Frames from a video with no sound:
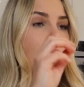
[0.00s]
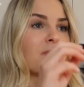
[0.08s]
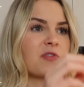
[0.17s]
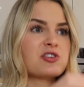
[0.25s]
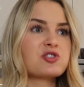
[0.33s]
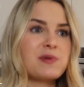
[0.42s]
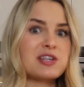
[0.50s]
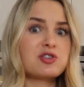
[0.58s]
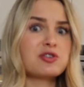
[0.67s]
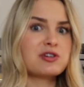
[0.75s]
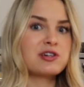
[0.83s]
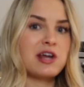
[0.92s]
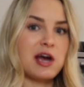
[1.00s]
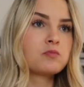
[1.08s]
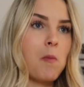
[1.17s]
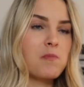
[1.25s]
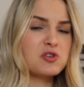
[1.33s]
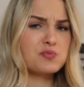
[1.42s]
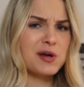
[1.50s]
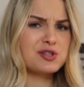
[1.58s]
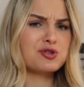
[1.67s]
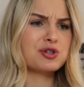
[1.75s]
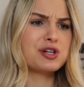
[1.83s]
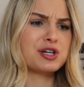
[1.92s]
This is basically
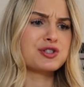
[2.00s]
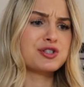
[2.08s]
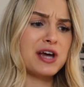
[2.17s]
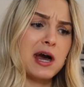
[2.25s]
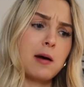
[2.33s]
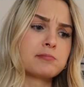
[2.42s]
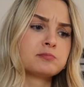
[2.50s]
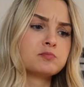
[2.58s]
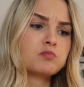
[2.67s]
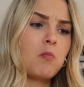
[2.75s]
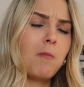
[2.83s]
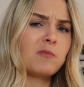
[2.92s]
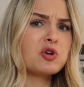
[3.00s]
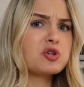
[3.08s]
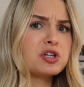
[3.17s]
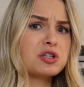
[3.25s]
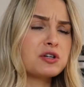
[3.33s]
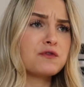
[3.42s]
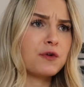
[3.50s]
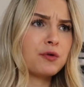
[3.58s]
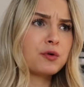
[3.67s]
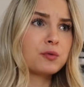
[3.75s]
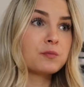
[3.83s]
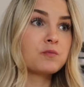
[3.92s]
an exam. You can leave the
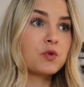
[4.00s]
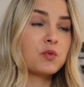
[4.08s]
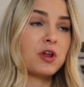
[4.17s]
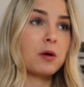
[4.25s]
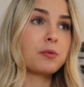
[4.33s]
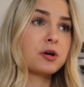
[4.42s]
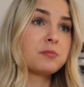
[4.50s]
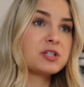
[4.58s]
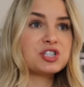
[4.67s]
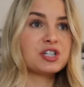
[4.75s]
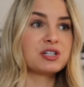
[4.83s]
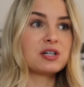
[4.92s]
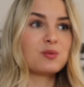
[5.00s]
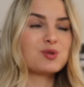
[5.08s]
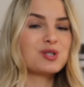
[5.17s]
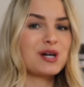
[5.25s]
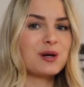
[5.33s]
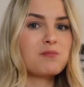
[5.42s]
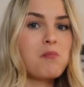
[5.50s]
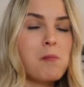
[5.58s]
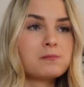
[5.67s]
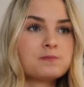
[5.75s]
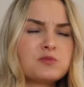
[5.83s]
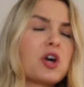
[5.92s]
room without permission. I was like,
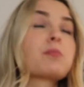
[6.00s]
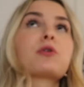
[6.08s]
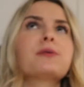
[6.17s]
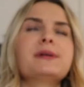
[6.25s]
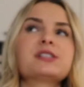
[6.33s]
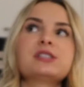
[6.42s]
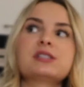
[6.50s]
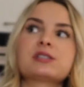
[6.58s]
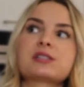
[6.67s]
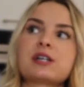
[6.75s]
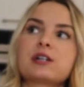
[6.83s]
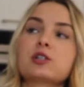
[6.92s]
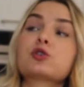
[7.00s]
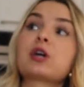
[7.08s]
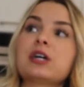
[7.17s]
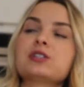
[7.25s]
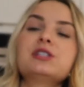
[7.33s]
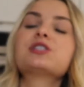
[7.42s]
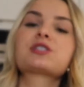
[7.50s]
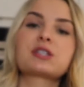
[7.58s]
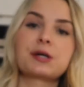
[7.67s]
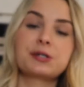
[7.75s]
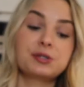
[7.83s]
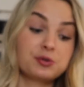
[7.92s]
not permission, he didn't say that. You can't, he just
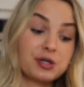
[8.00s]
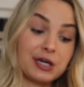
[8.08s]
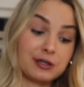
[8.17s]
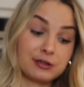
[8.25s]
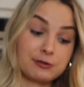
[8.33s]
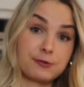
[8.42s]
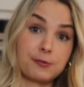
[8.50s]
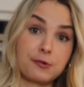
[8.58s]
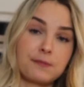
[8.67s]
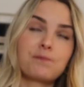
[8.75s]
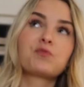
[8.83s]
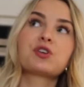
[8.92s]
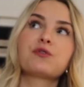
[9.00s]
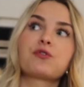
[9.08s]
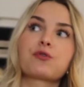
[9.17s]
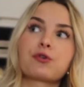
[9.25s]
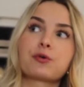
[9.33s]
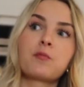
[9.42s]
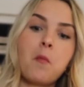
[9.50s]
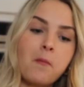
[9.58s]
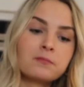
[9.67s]
said you can't leave the room.